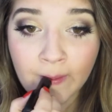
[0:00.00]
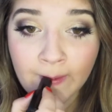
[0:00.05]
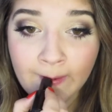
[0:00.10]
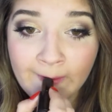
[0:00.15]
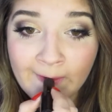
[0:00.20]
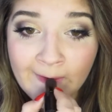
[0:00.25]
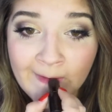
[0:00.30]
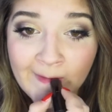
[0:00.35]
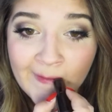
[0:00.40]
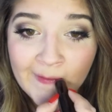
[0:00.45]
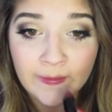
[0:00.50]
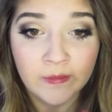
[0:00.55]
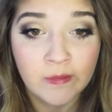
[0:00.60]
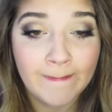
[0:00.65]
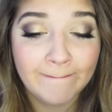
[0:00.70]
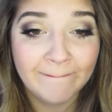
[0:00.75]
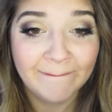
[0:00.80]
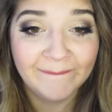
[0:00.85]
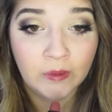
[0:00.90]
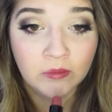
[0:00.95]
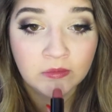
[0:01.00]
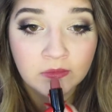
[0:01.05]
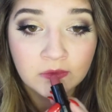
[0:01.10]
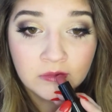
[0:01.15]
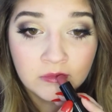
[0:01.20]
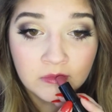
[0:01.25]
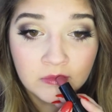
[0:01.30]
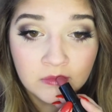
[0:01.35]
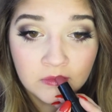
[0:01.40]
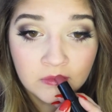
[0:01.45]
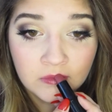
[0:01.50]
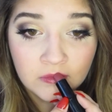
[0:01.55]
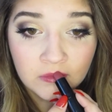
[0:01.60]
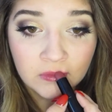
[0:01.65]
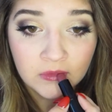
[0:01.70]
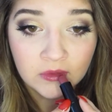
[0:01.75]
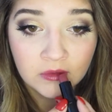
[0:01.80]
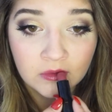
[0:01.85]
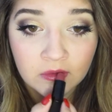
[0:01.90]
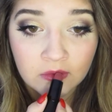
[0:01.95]
For lipstick, I am
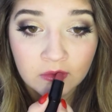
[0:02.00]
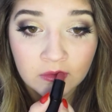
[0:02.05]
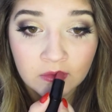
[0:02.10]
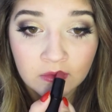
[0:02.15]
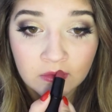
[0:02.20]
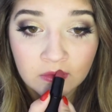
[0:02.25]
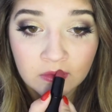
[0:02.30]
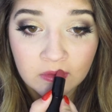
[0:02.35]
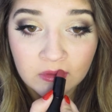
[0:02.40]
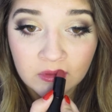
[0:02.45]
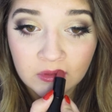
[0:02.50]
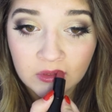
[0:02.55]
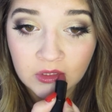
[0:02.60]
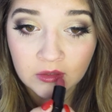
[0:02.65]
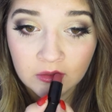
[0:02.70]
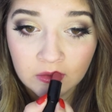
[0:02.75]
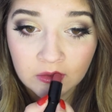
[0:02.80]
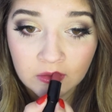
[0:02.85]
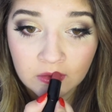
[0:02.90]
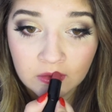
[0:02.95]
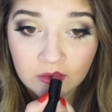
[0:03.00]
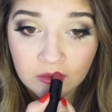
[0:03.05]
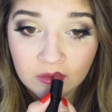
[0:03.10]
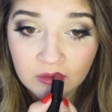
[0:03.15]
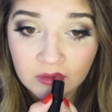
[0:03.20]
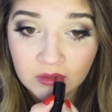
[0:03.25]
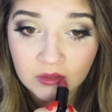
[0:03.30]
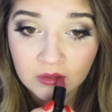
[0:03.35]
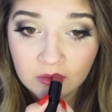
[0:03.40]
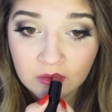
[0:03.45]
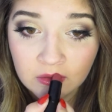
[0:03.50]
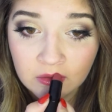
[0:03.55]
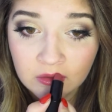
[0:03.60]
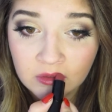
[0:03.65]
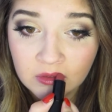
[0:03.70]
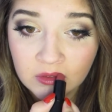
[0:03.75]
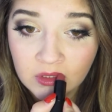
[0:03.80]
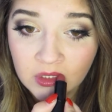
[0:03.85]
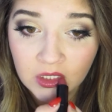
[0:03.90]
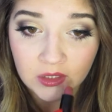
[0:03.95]
starting with the color All Done Up
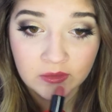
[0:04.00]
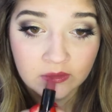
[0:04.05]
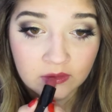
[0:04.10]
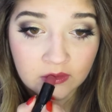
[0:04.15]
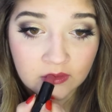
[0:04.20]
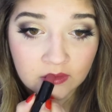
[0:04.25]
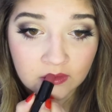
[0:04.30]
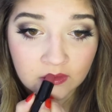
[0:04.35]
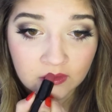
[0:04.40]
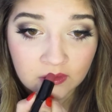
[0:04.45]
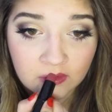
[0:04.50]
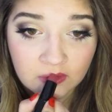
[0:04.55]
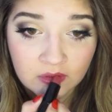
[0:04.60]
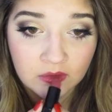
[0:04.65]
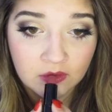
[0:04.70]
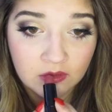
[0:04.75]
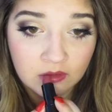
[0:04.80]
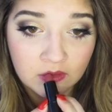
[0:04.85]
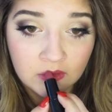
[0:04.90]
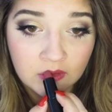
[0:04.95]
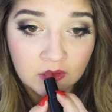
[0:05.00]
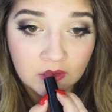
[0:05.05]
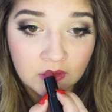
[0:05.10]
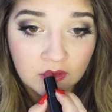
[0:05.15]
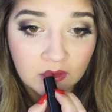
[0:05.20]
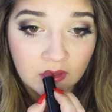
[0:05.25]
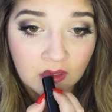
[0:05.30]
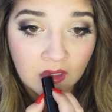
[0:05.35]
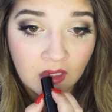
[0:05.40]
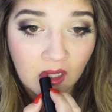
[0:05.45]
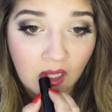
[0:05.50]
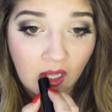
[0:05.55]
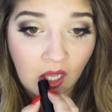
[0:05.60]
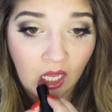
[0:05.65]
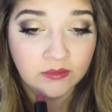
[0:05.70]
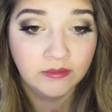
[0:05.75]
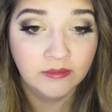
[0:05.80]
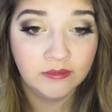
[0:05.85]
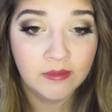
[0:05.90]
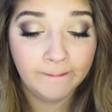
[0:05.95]
from Lancome, and I'm just
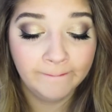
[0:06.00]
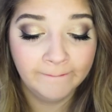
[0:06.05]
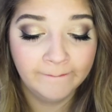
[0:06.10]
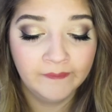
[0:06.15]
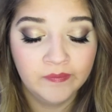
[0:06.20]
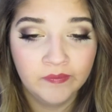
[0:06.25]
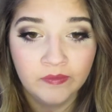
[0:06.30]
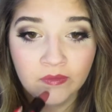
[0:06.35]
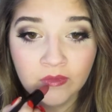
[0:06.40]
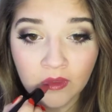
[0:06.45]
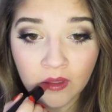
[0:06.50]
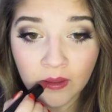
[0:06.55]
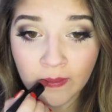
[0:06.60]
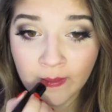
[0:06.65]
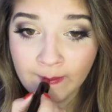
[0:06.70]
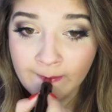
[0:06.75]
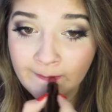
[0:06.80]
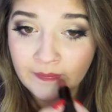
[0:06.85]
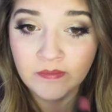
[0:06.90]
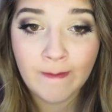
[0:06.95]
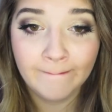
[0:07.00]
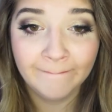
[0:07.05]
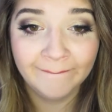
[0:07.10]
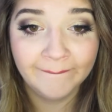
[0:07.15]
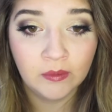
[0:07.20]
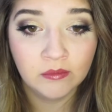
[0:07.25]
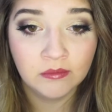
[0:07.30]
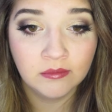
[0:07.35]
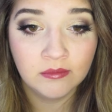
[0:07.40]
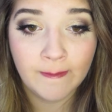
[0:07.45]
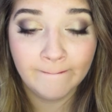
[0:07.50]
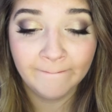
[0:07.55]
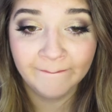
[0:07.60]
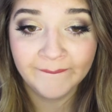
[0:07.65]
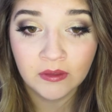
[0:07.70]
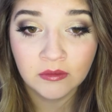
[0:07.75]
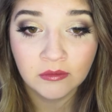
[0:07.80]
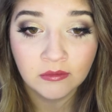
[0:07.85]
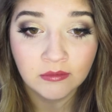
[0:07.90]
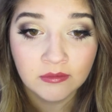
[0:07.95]
applying this as a base
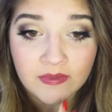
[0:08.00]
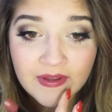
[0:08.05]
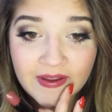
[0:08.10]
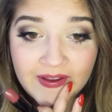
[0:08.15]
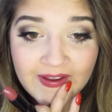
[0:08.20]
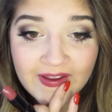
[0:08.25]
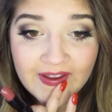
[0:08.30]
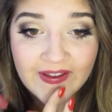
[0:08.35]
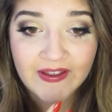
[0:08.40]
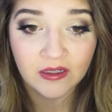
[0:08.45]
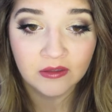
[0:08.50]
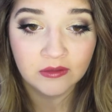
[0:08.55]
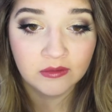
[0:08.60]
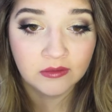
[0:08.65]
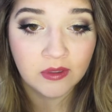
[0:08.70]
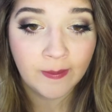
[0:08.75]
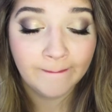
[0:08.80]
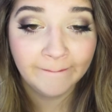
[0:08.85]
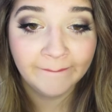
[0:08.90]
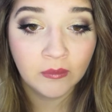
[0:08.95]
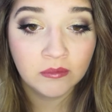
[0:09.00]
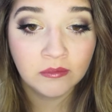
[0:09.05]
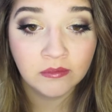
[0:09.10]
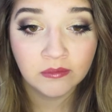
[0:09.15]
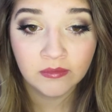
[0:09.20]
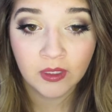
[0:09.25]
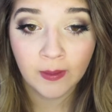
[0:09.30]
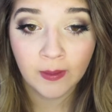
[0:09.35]
lip, and then I am going